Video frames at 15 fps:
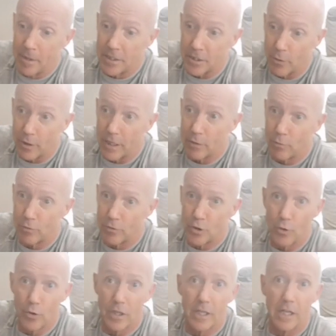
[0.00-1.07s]
we're going to
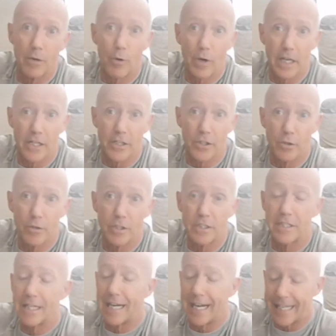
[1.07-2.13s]
do what I'm going to do
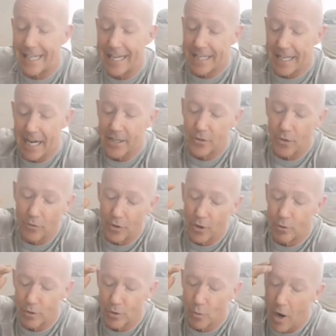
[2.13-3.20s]
is, again, I don't know
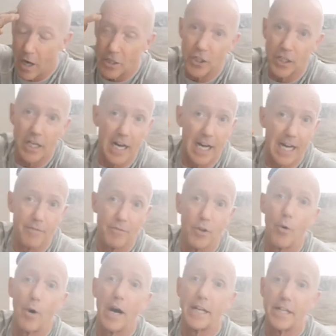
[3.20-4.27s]
who's watching. I have
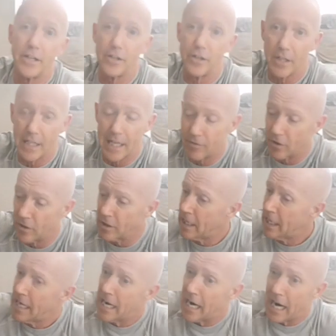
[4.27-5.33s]
no idea your level.
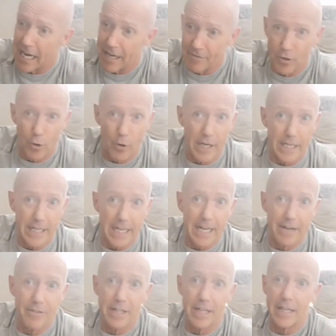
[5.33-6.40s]
I have no idea
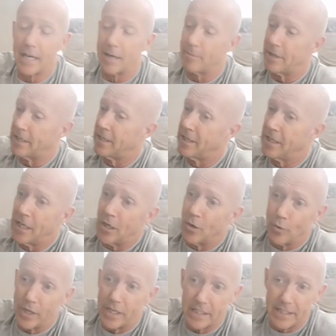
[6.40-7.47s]
everything. I mean,
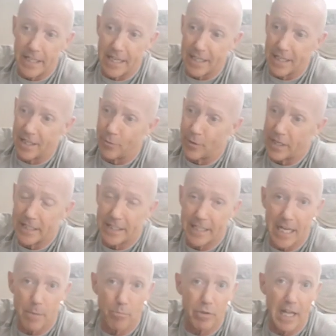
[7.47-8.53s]
we can take
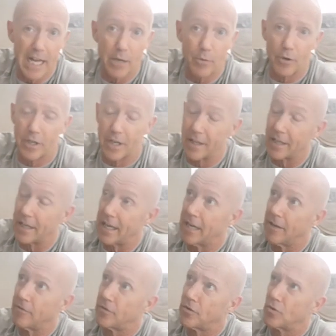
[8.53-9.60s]
plank work. I think I
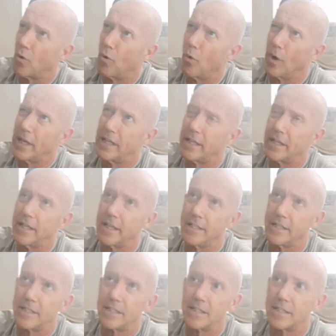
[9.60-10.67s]
have
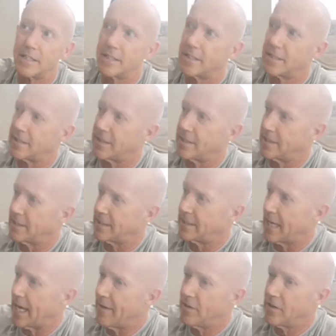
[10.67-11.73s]

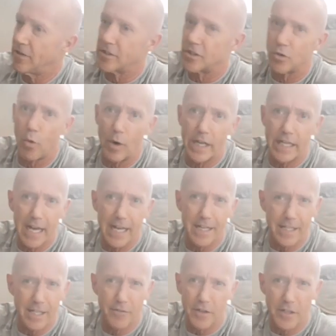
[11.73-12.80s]
27 or 28
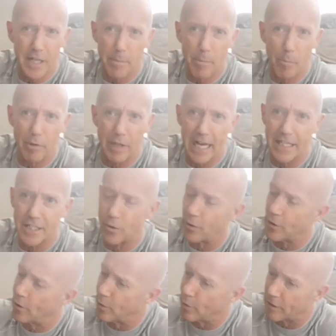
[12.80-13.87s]
different type of planks going
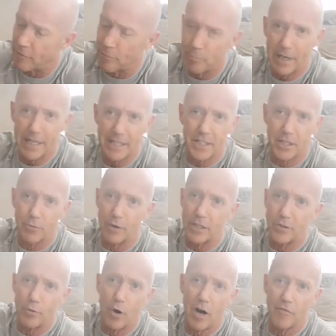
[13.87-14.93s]
all the way from basic right
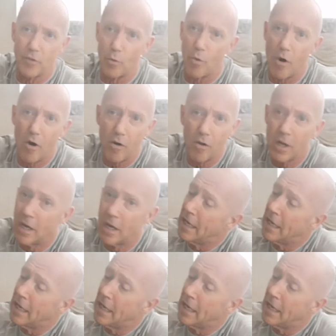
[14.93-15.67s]
to off the wall.